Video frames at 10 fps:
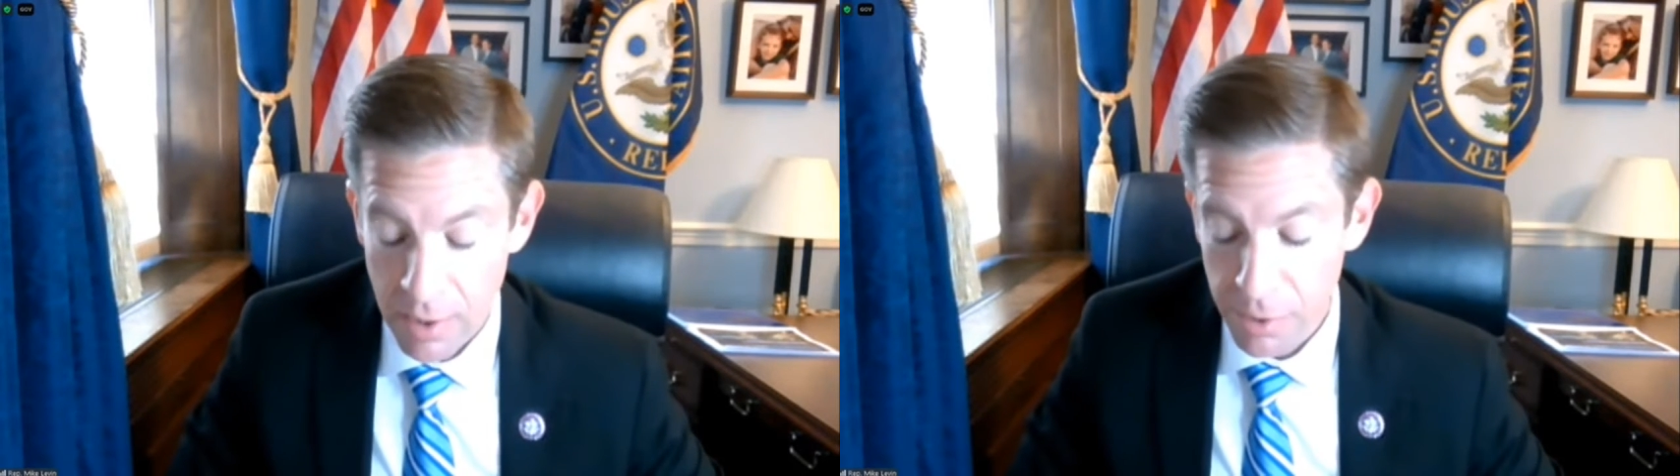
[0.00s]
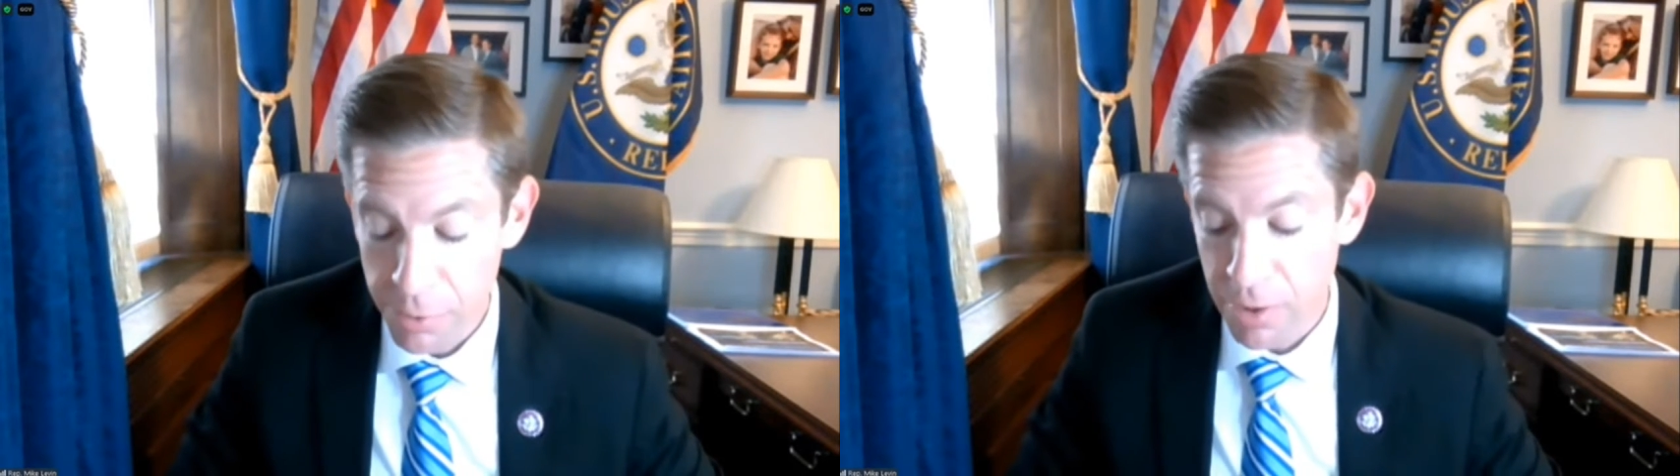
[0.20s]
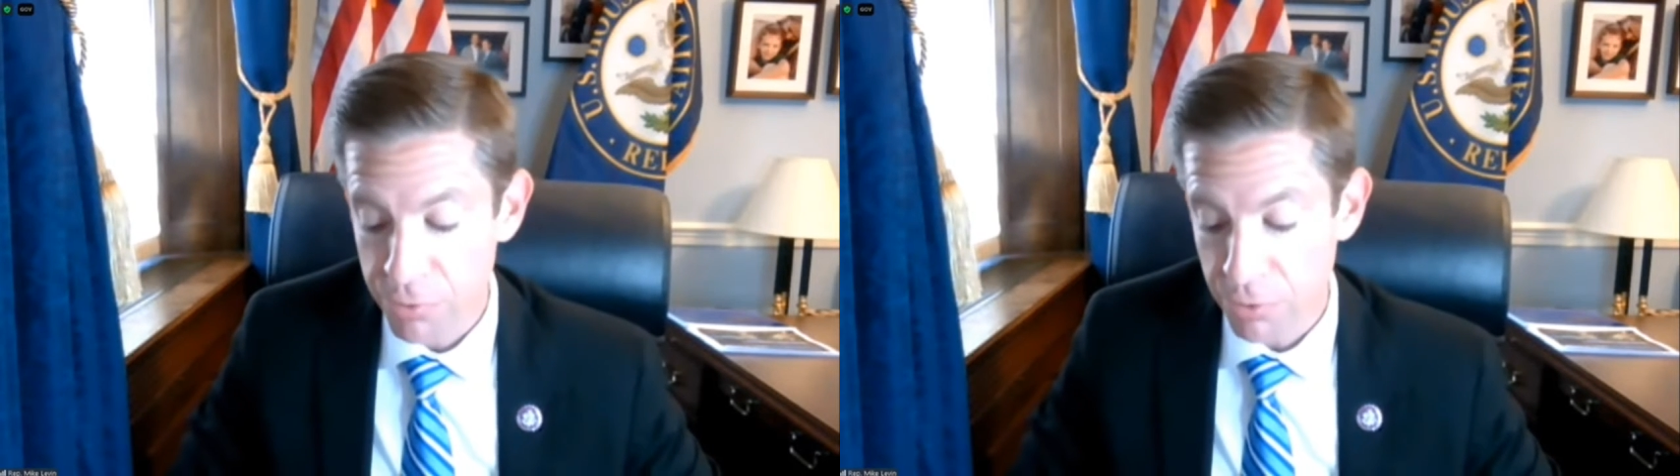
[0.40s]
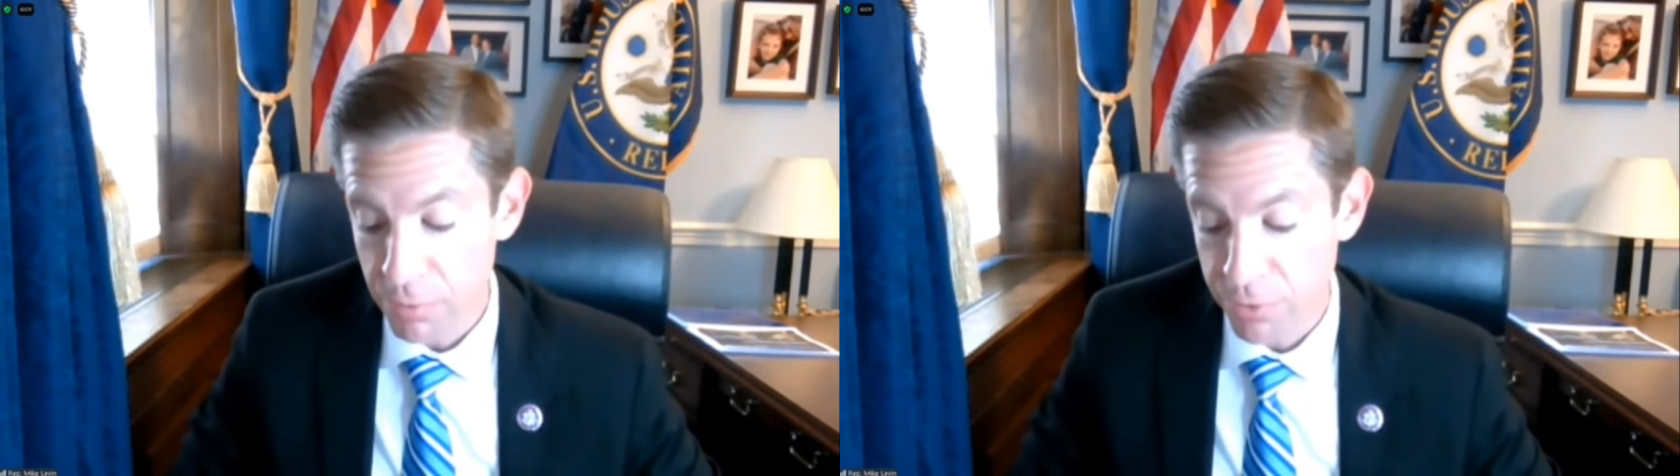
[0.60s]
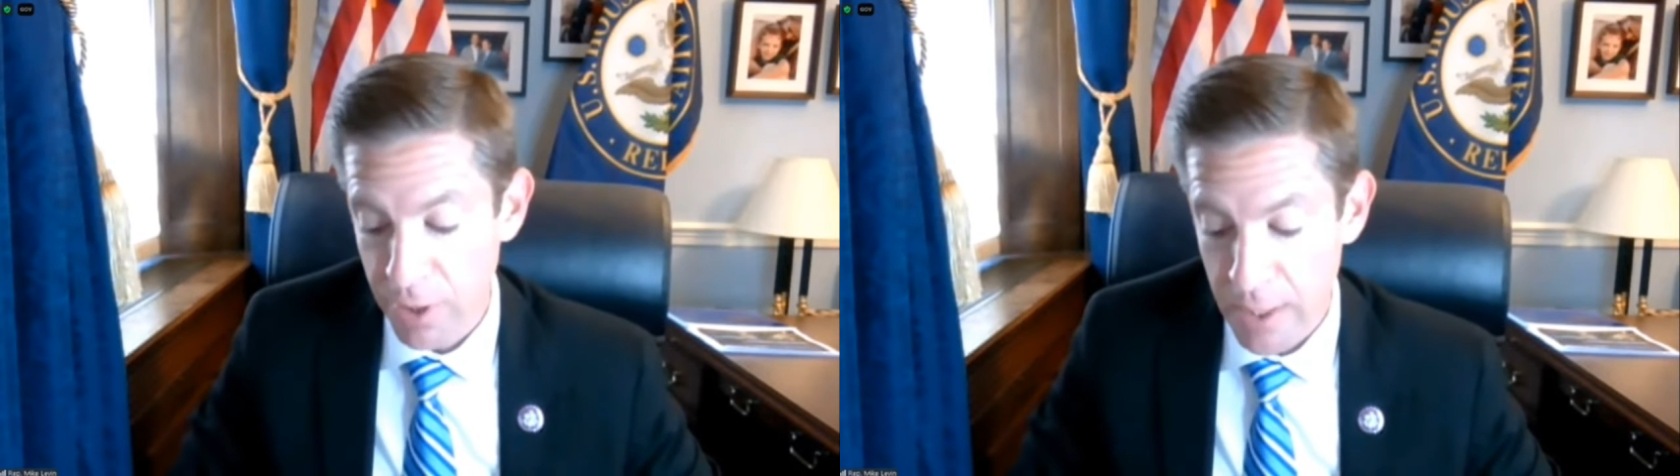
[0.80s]
including
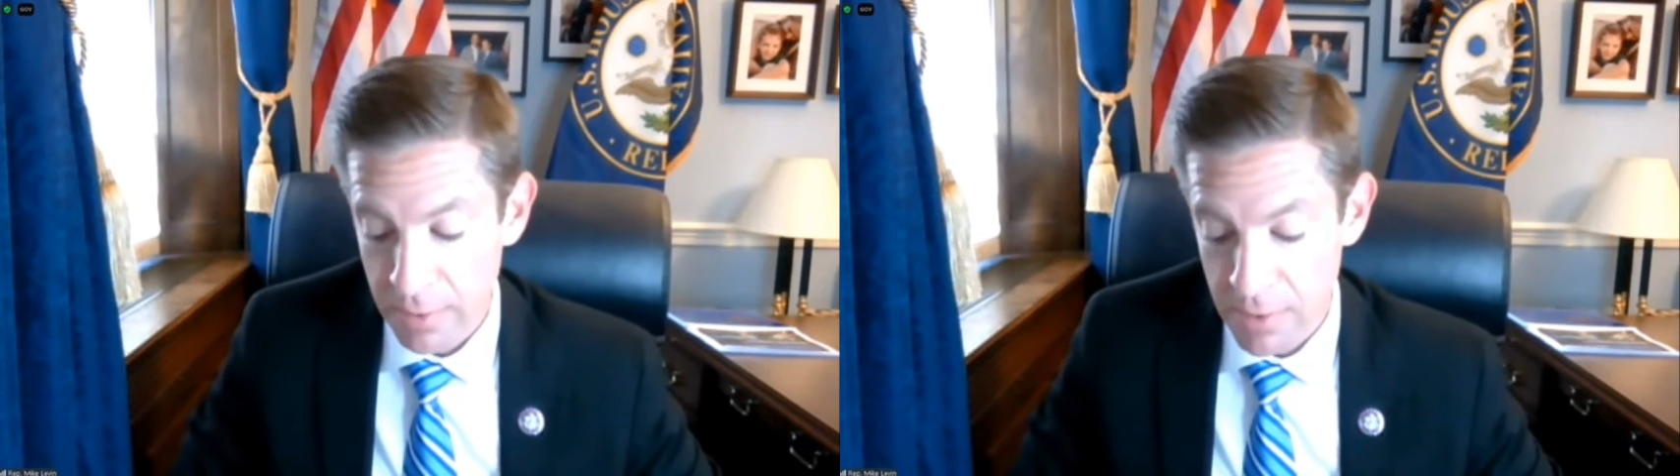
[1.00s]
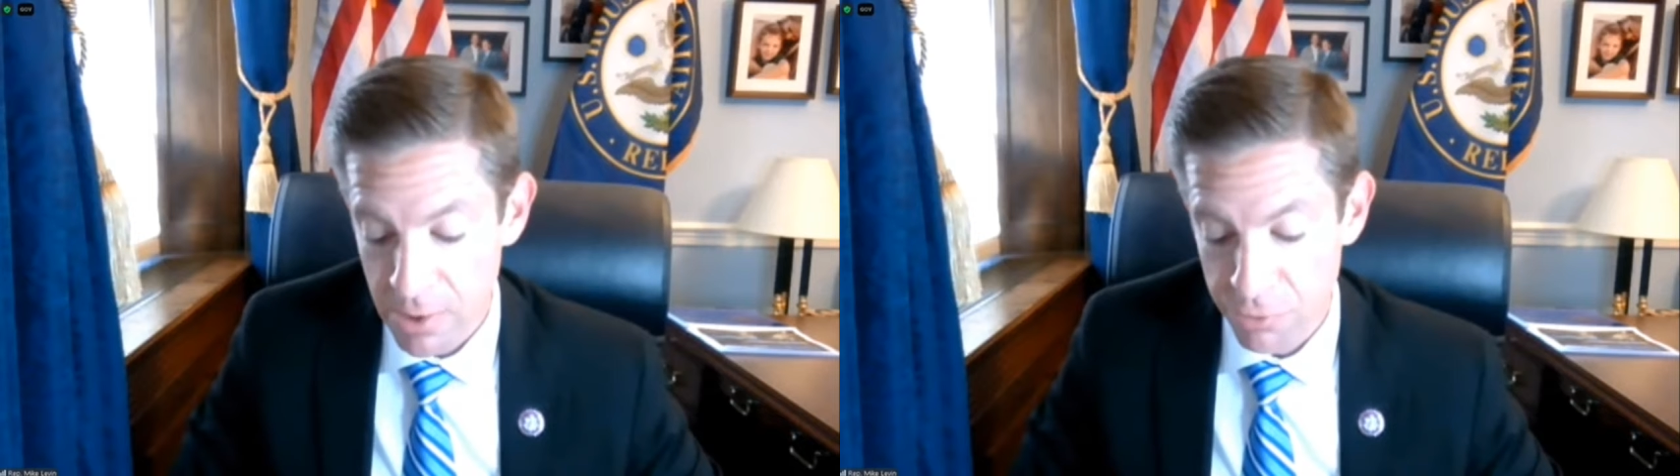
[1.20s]
service-connected